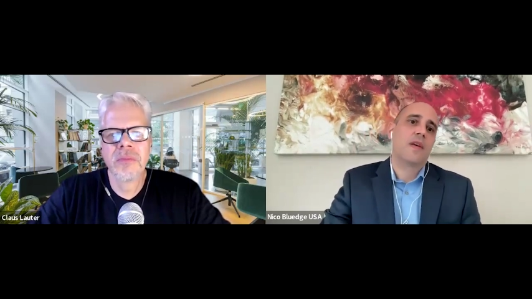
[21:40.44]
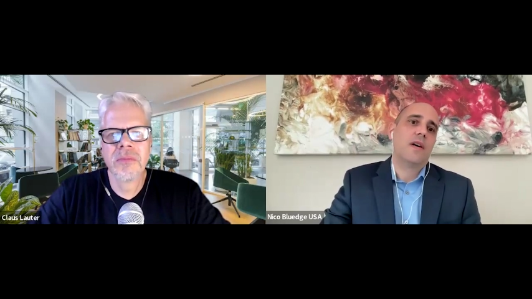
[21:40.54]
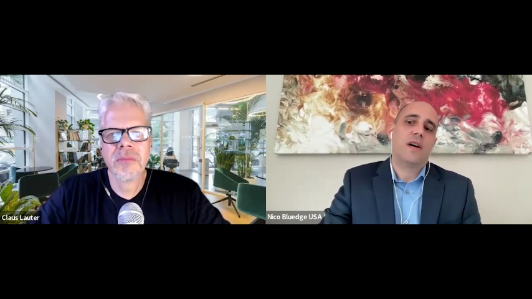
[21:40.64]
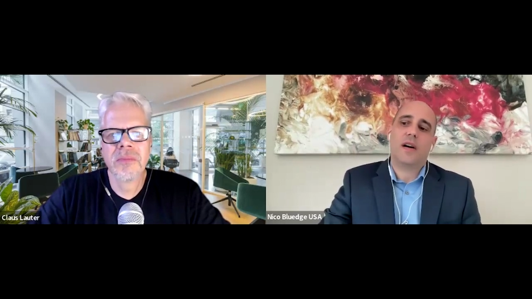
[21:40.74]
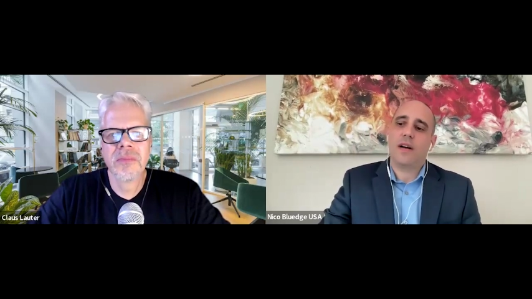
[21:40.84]

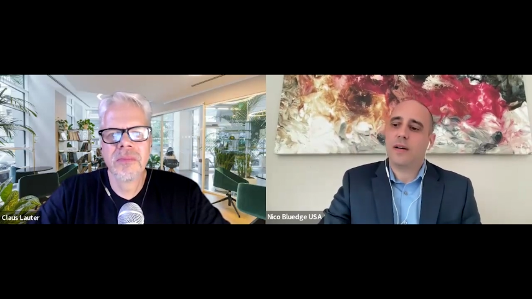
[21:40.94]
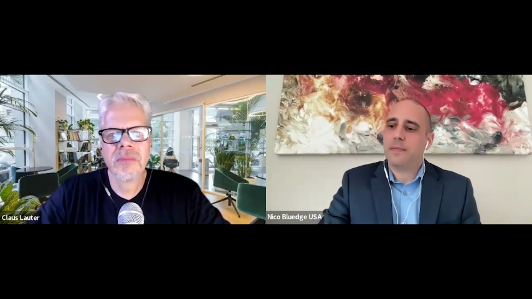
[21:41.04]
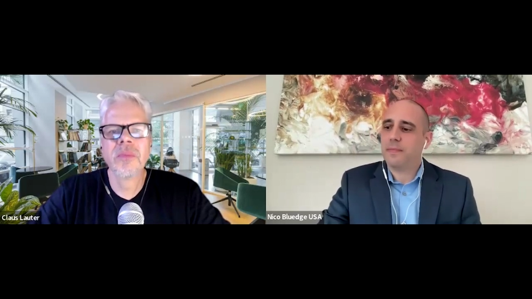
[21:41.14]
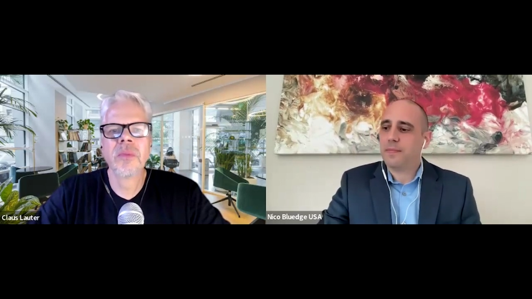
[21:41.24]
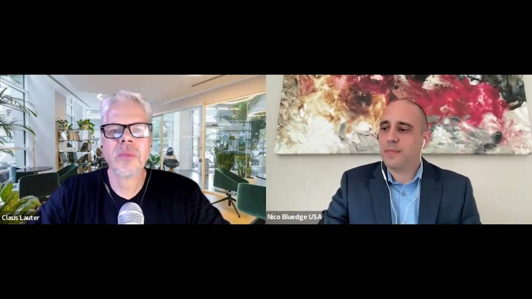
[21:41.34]

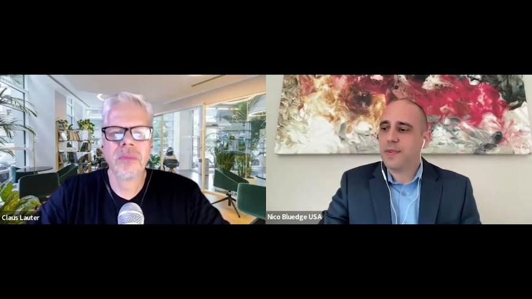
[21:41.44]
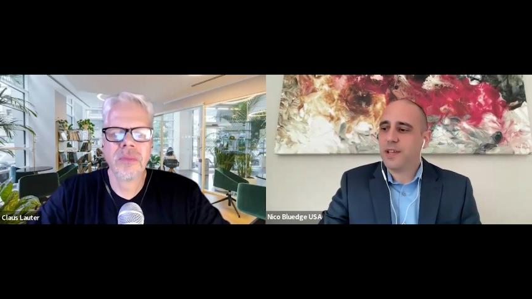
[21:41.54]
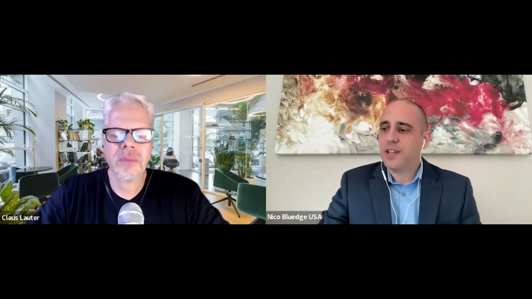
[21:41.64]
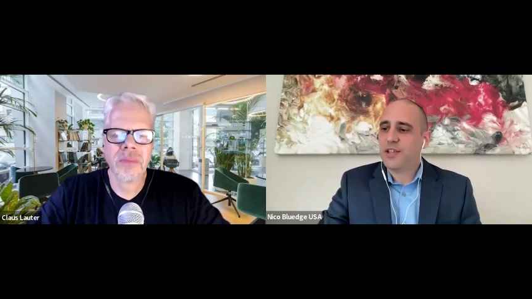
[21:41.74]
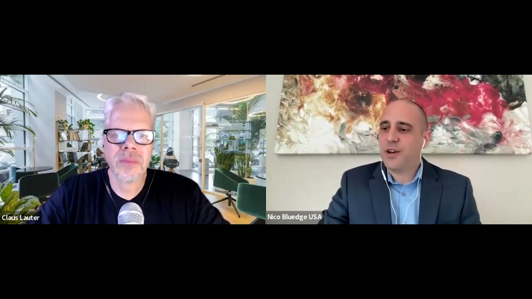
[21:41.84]
Speaker 1: um,
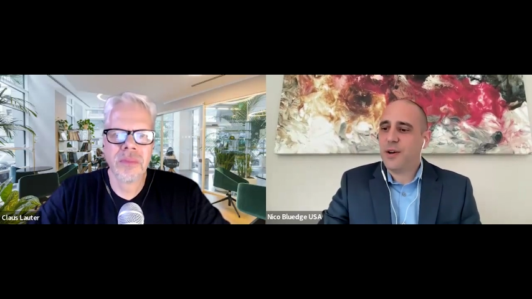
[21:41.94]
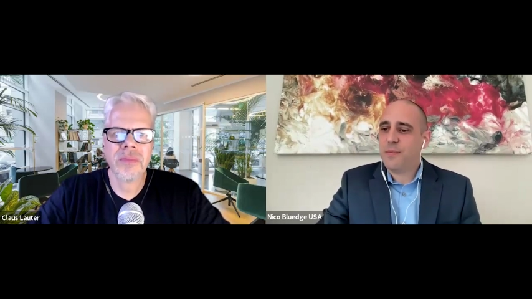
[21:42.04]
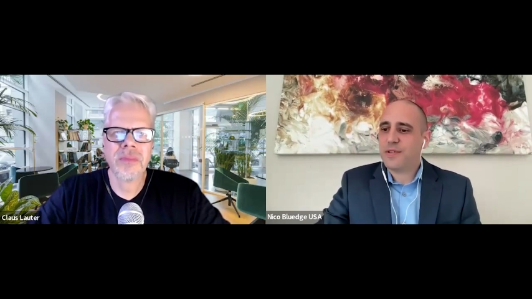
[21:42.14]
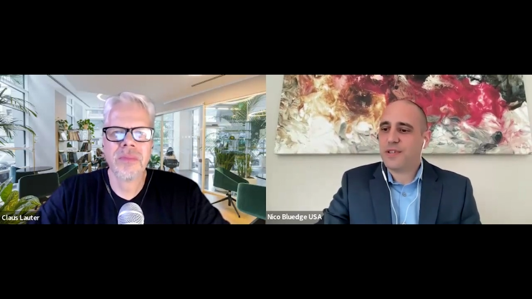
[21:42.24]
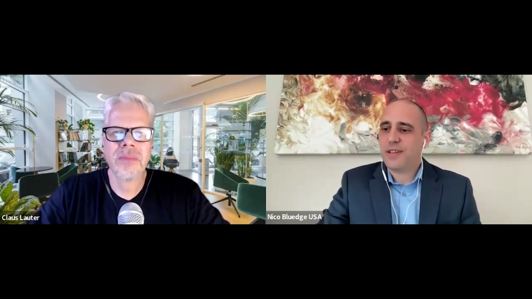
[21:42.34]
it's
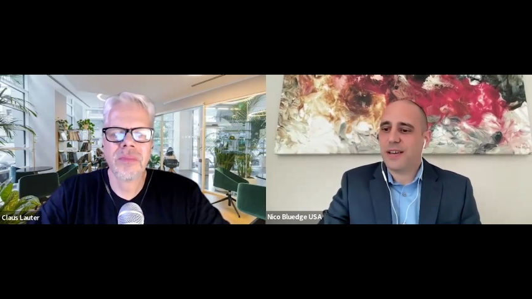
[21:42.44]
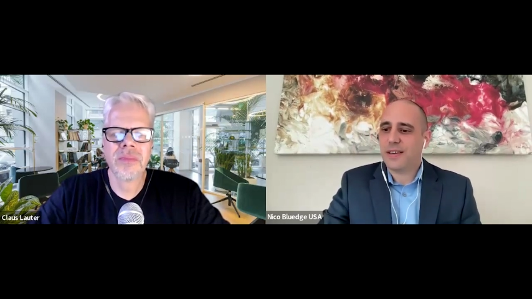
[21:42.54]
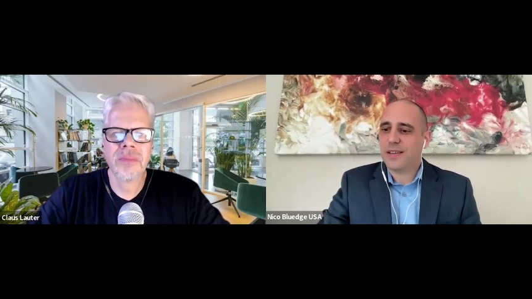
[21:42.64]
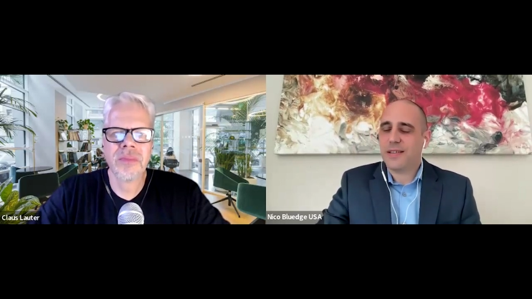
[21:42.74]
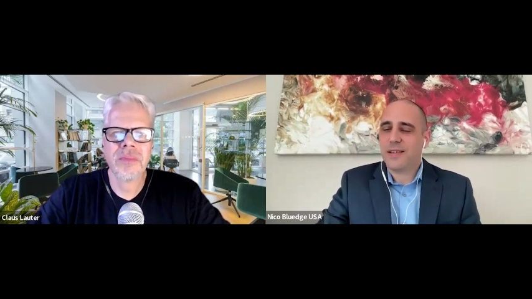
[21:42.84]
almost like
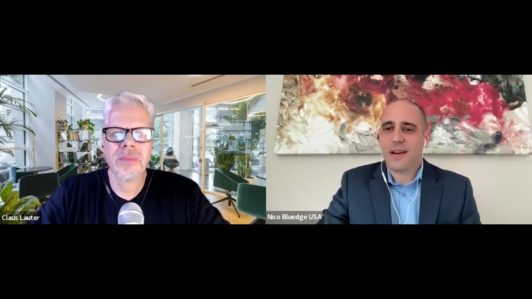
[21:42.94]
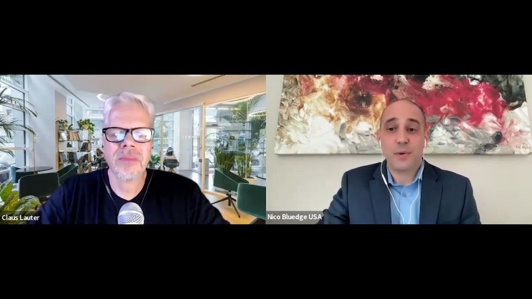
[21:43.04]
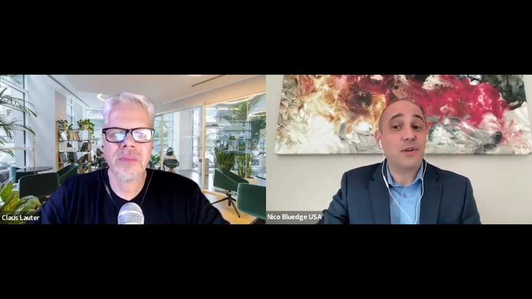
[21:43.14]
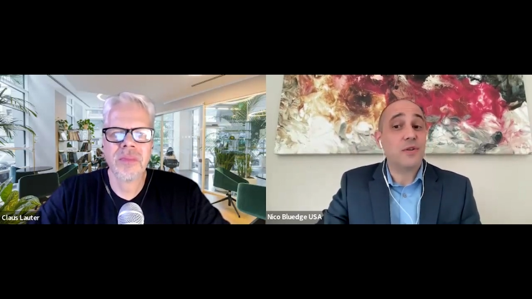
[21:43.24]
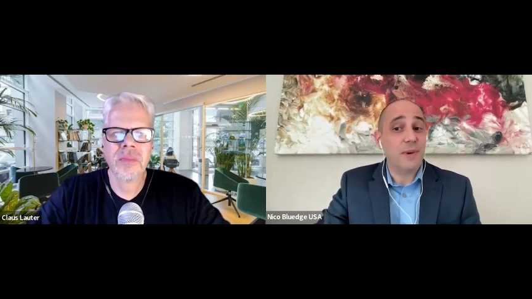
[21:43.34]
are we
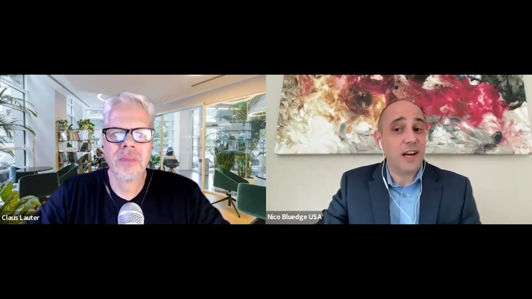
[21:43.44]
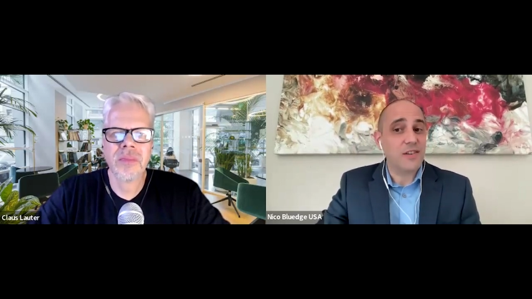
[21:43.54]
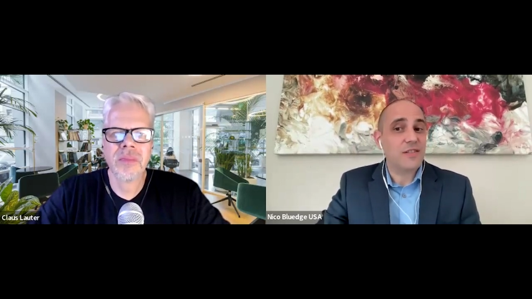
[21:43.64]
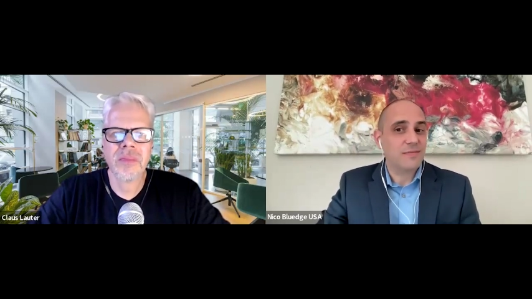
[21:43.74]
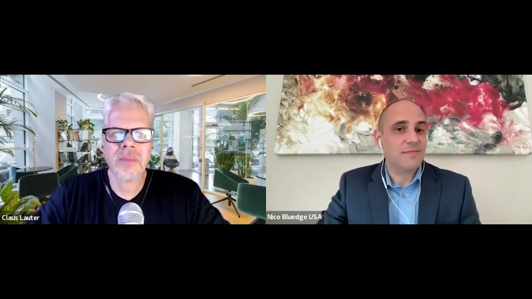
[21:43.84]
a good
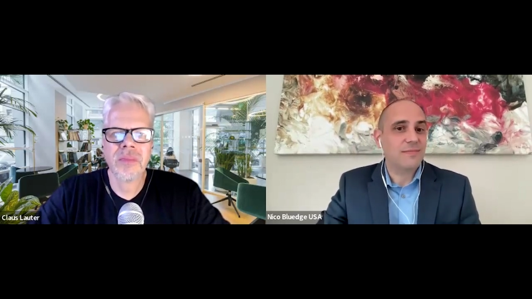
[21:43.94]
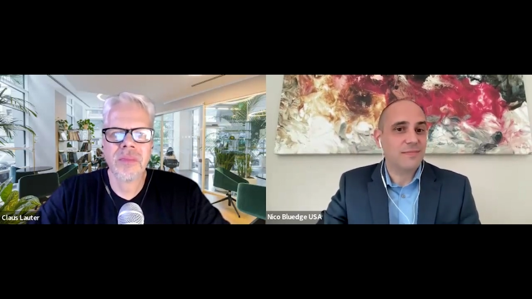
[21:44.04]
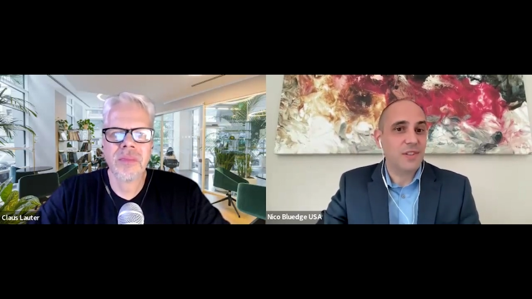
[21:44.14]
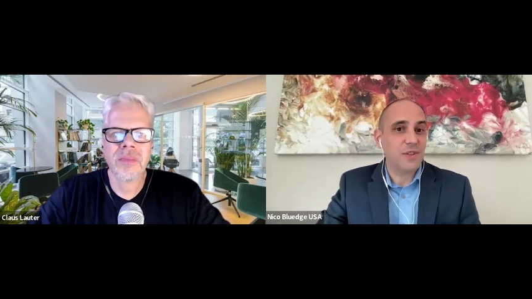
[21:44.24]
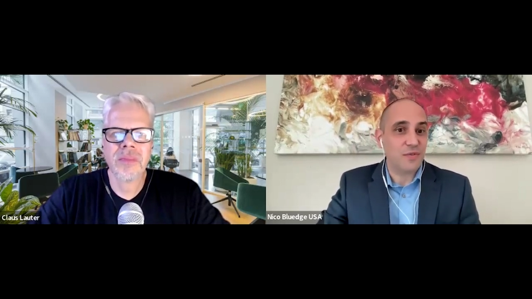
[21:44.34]
match,
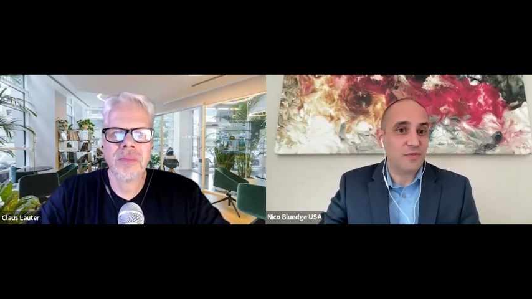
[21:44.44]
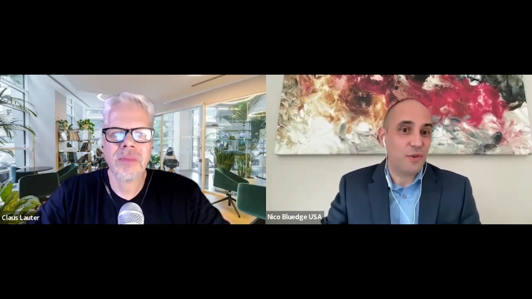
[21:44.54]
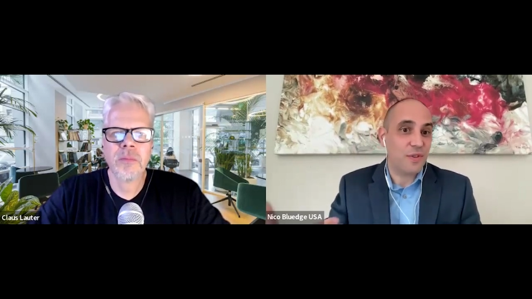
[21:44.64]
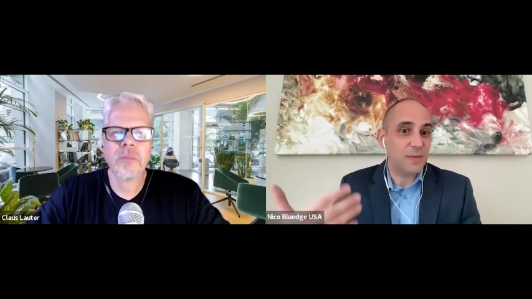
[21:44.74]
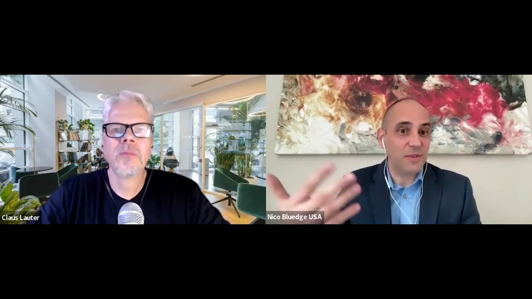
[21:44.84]
you know,
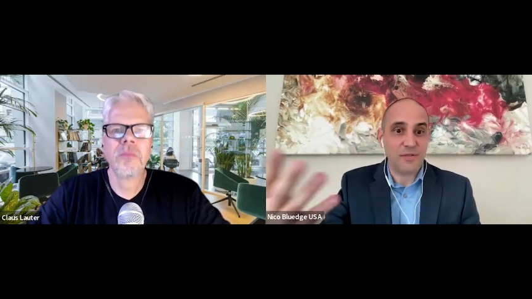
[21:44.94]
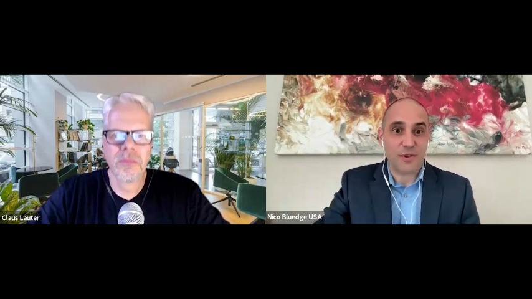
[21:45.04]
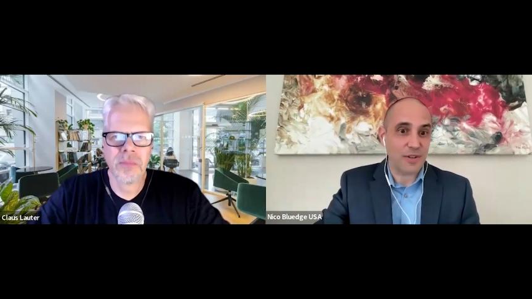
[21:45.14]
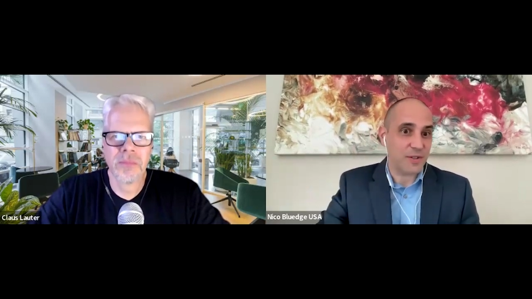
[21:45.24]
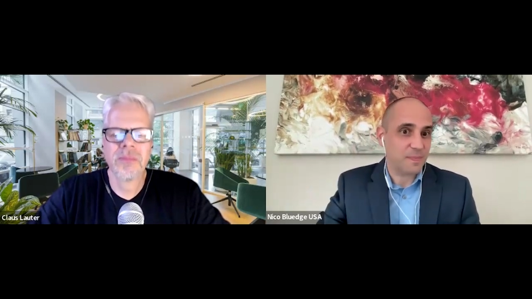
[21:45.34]
for them and
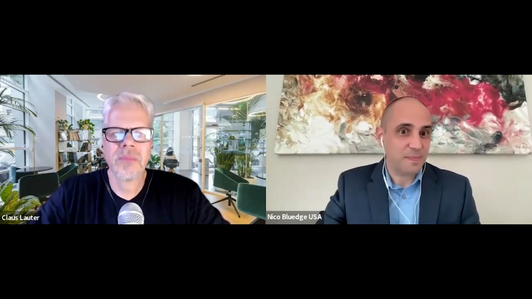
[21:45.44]
for us.